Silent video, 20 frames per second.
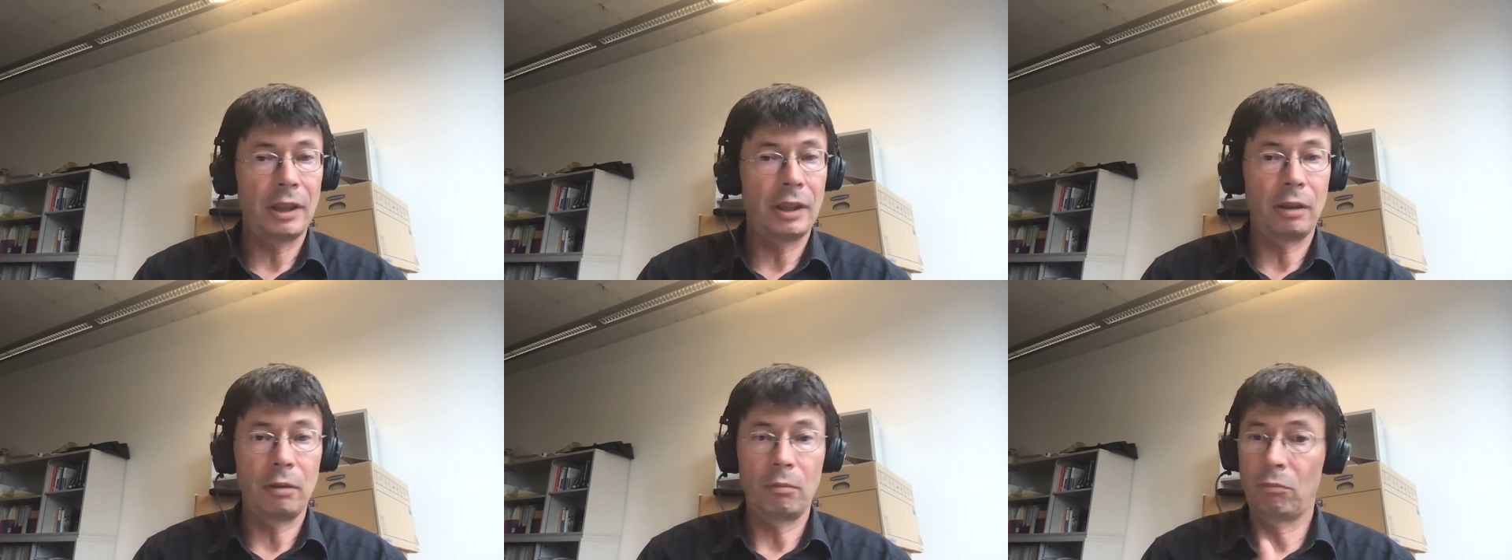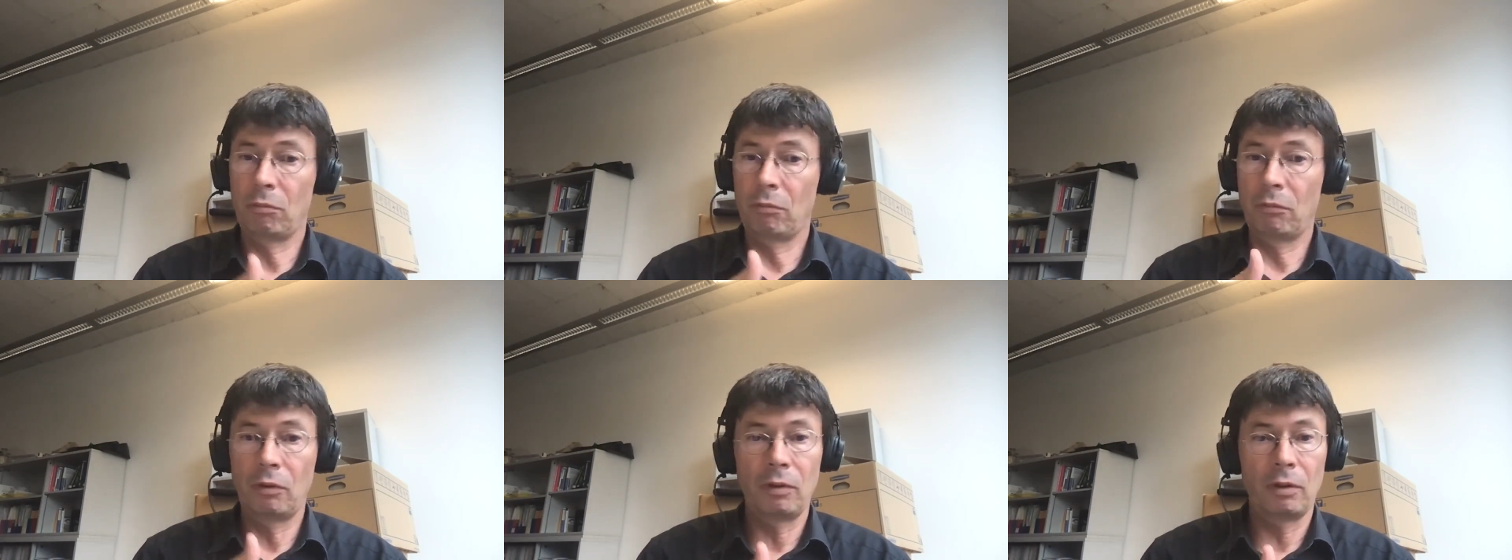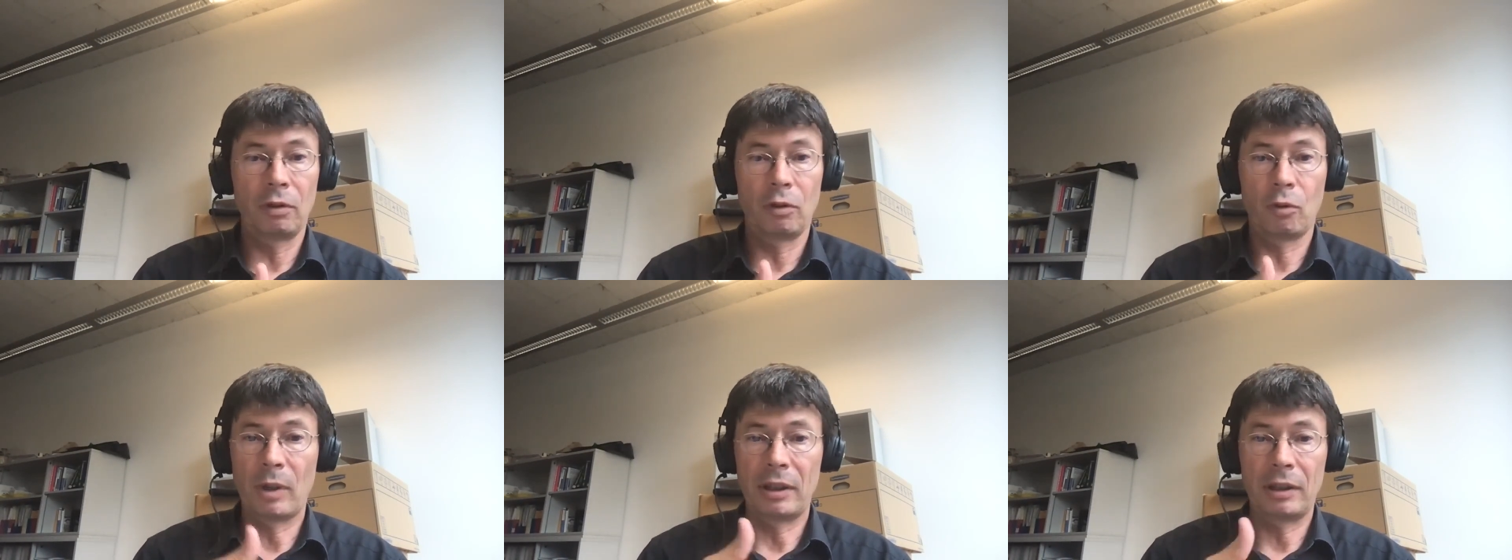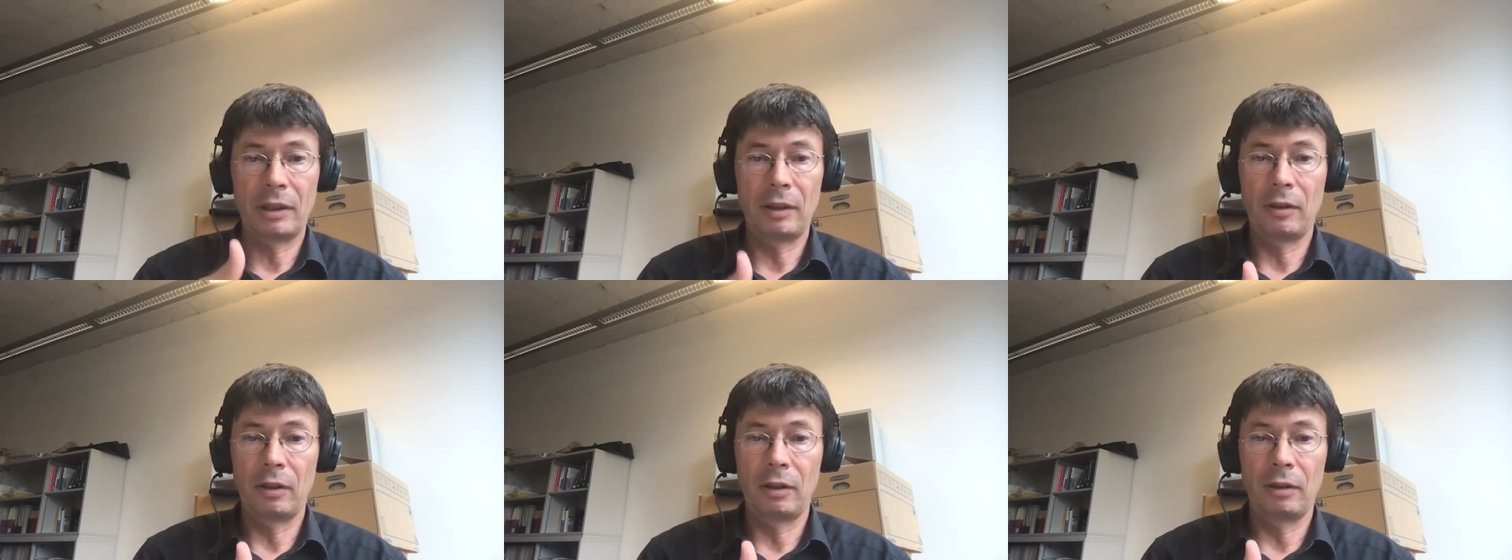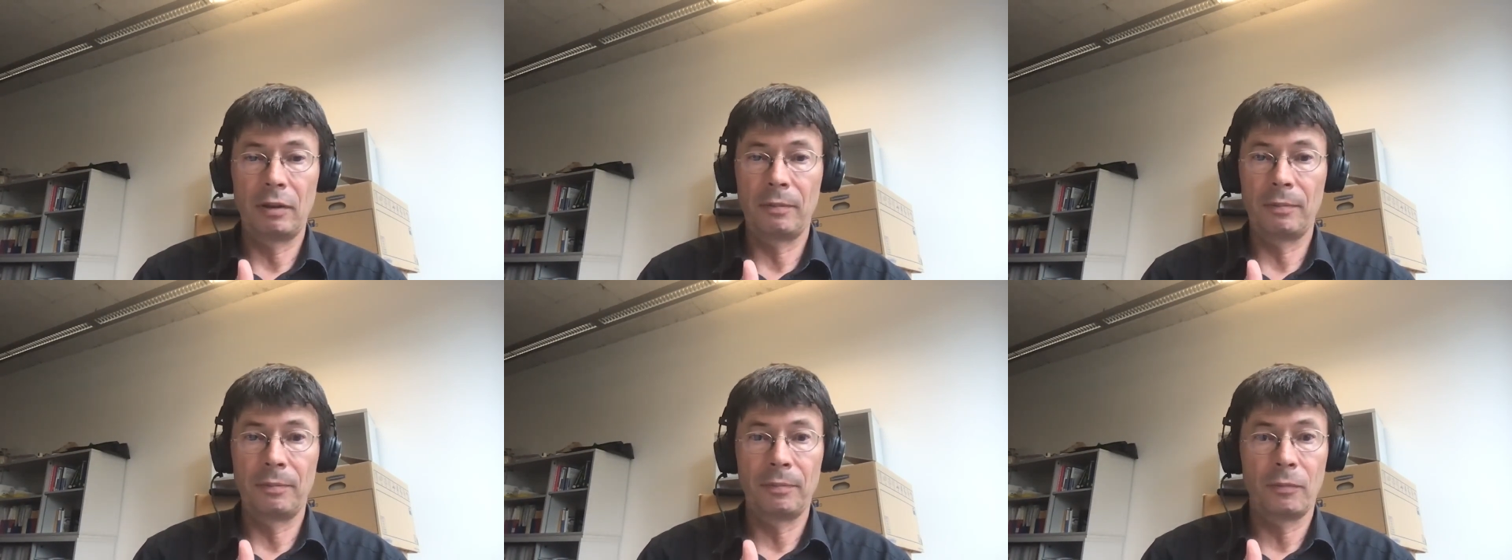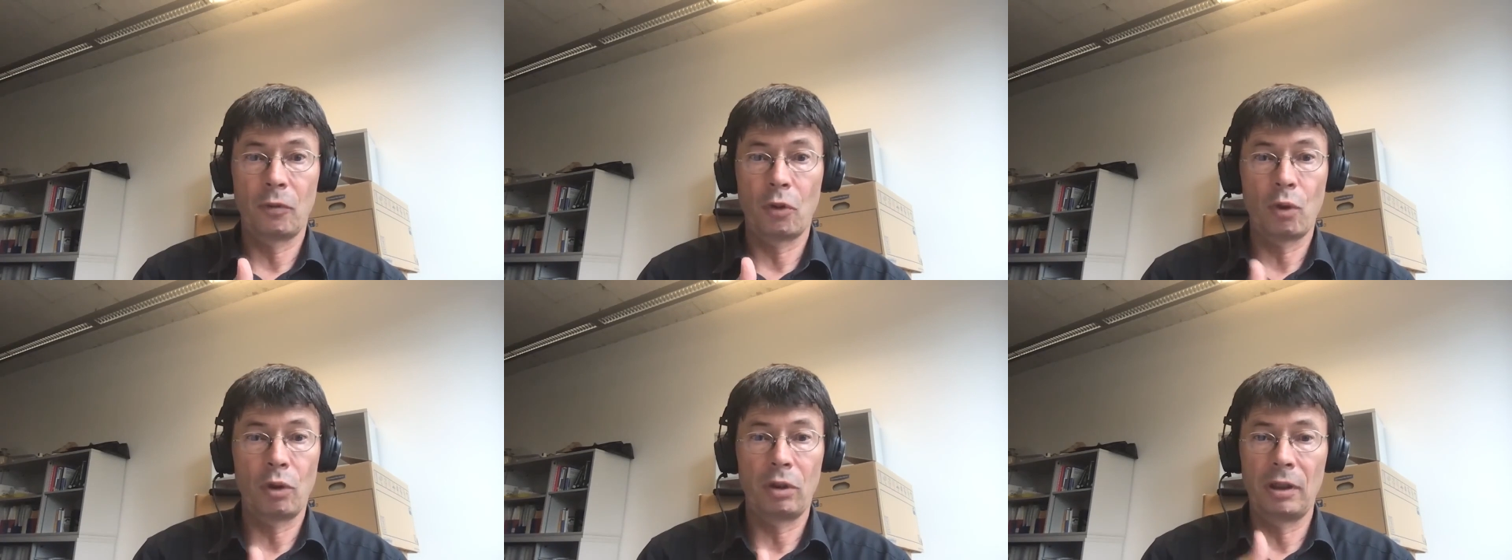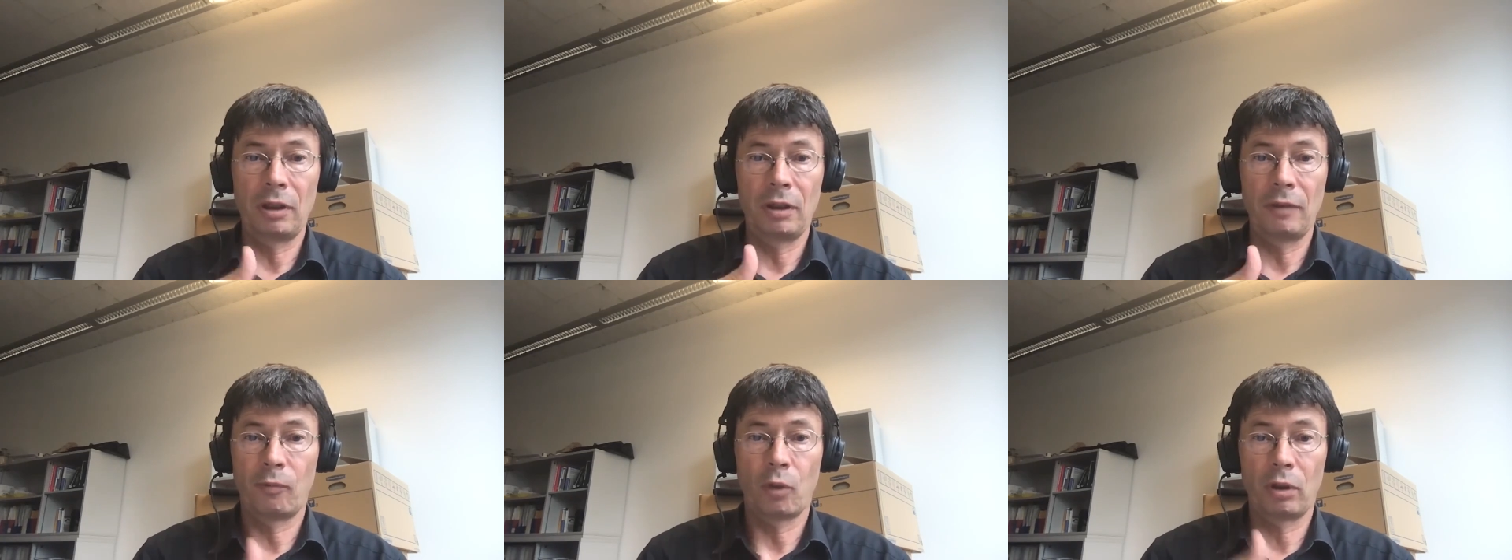in 20,
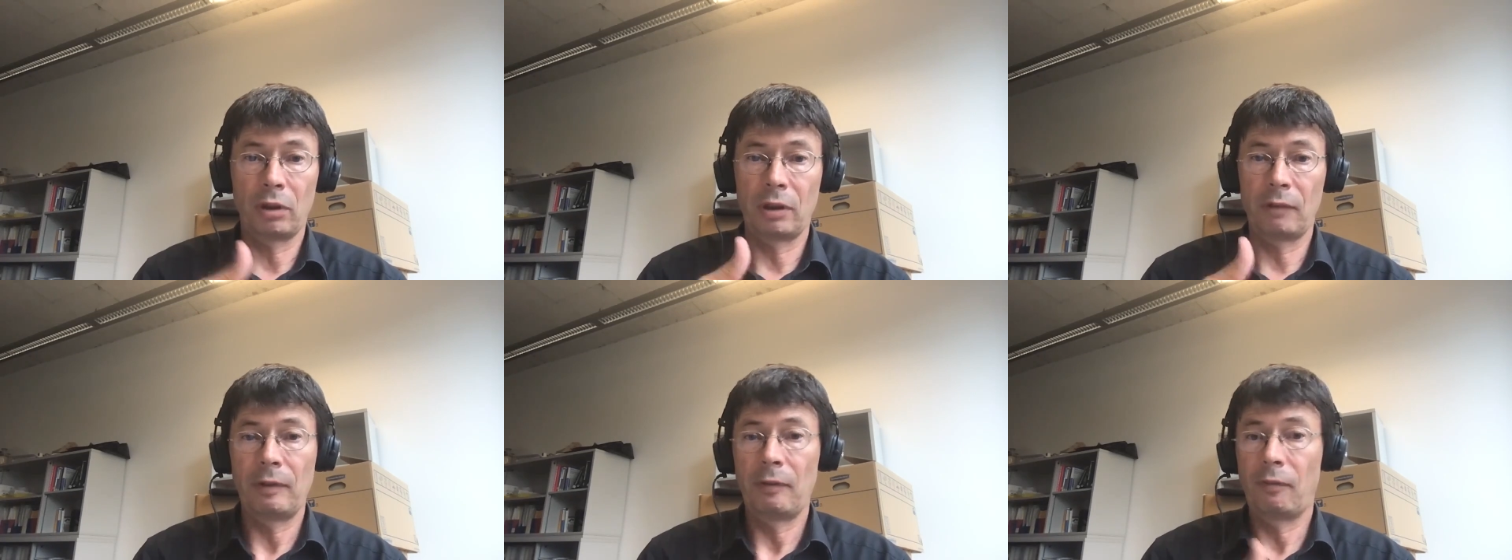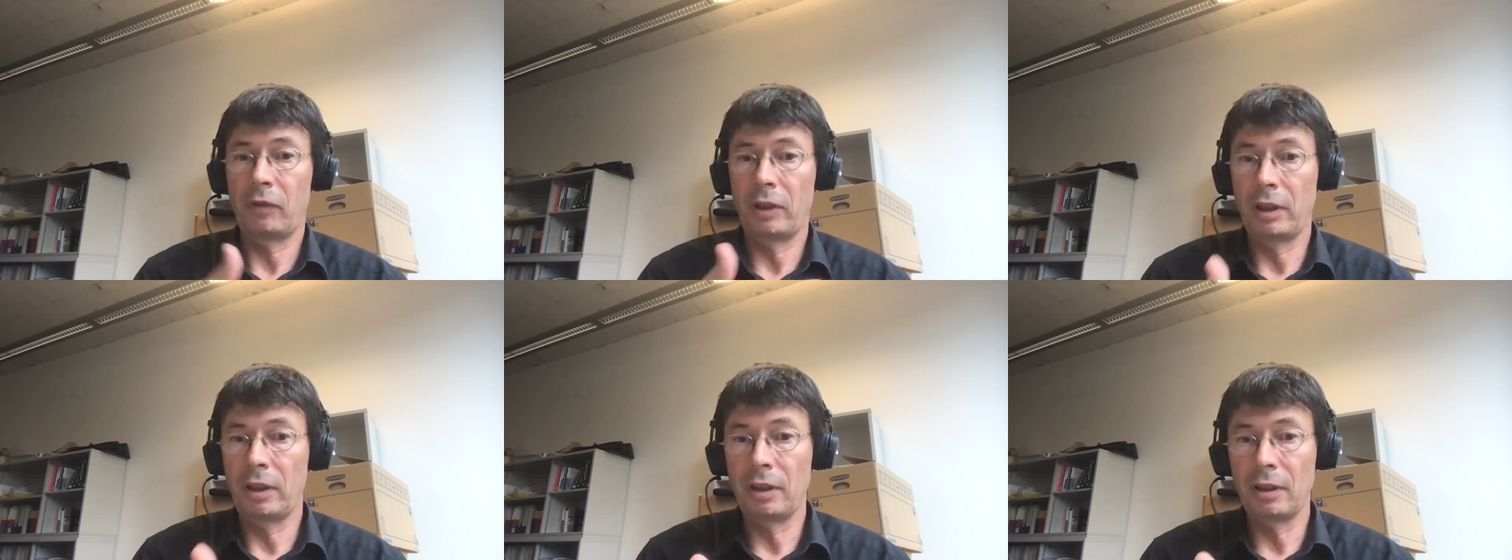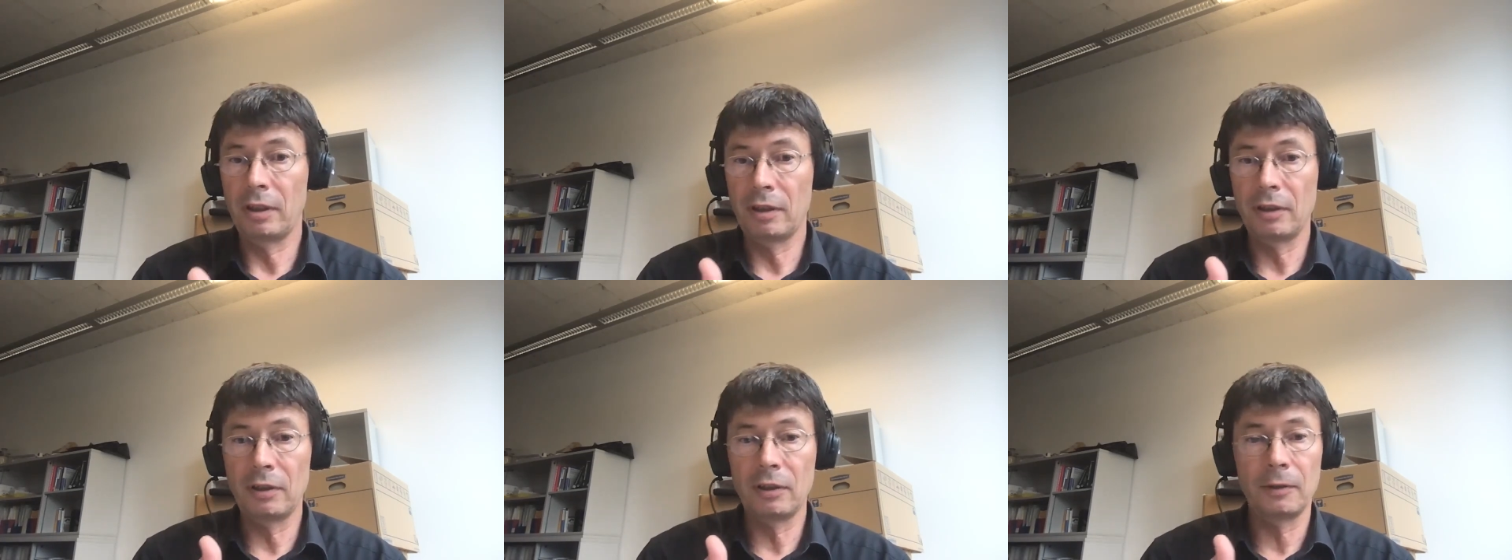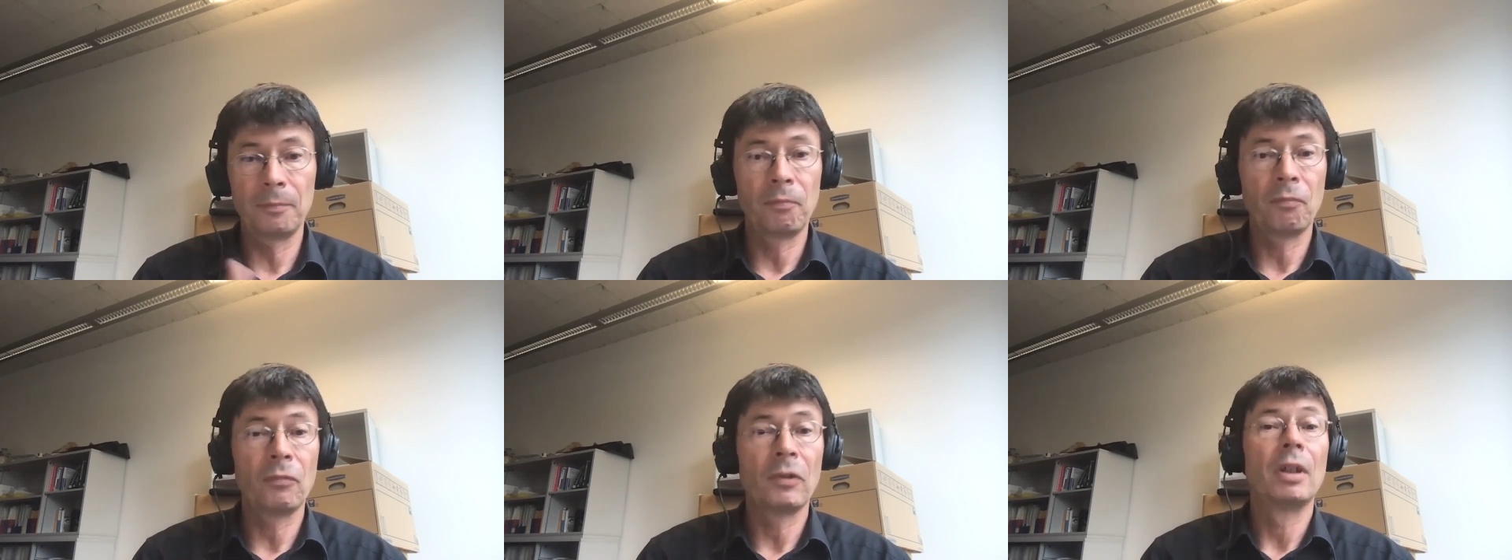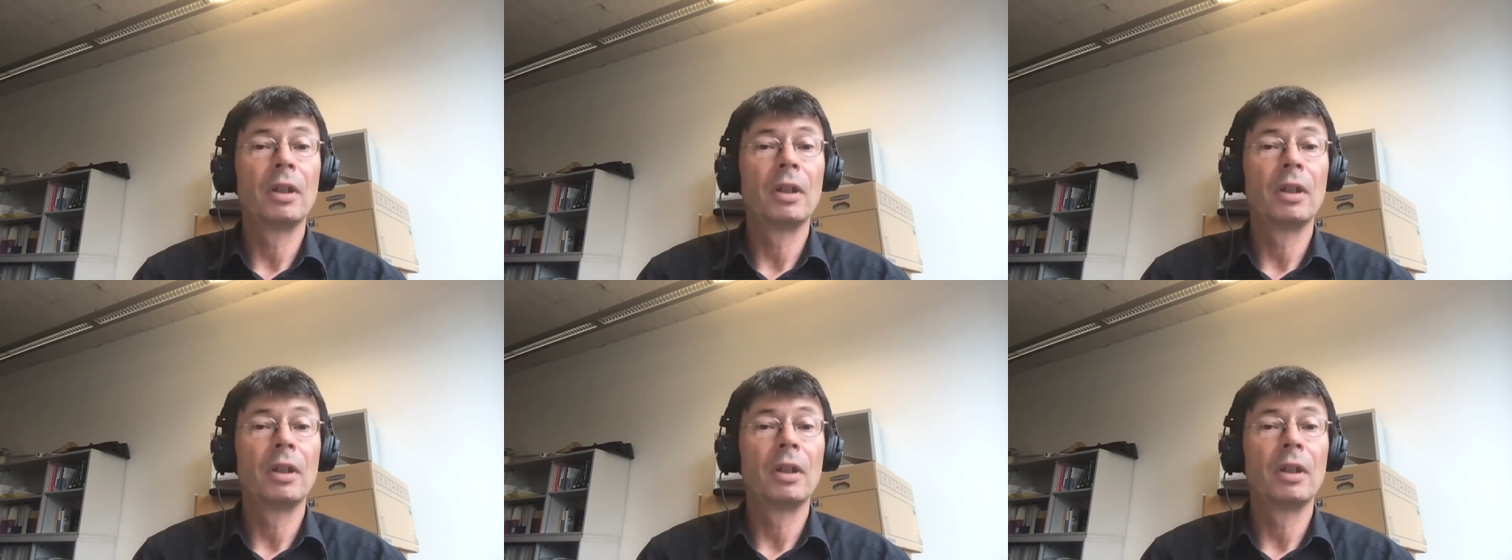30, 40, 50 years.